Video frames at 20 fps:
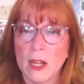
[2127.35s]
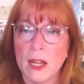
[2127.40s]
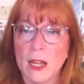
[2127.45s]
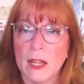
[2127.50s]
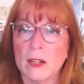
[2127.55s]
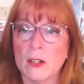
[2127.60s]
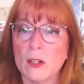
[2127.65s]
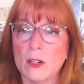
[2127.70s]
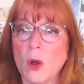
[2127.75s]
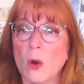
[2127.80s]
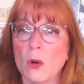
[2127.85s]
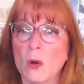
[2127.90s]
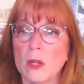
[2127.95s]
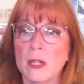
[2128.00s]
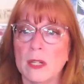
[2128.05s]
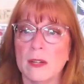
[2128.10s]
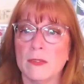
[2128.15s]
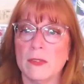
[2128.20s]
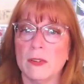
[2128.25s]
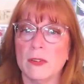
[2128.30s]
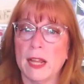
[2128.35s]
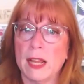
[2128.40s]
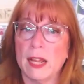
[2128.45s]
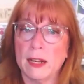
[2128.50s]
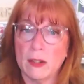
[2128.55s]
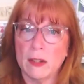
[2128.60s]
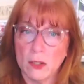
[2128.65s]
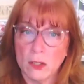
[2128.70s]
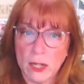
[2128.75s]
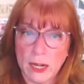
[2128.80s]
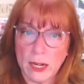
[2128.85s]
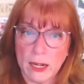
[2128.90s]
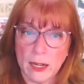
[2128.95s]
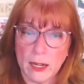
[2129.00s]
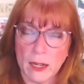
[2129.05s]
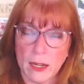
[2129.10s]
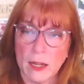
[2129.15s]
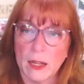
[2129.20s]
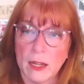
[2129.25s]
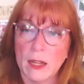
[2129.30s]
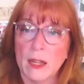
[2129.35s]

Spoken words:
in a totally different energetic